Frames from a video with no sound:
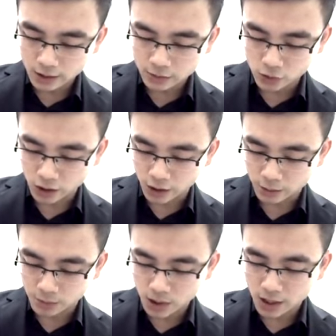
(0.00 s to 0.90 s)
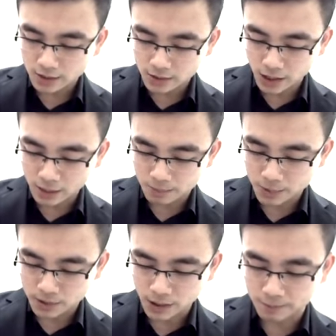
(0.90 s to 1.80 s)
times ten
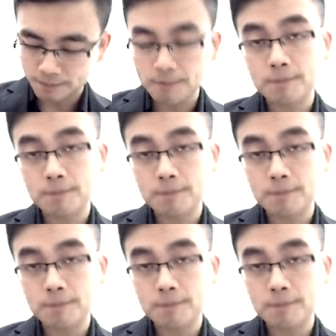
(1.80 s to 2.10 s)
percent.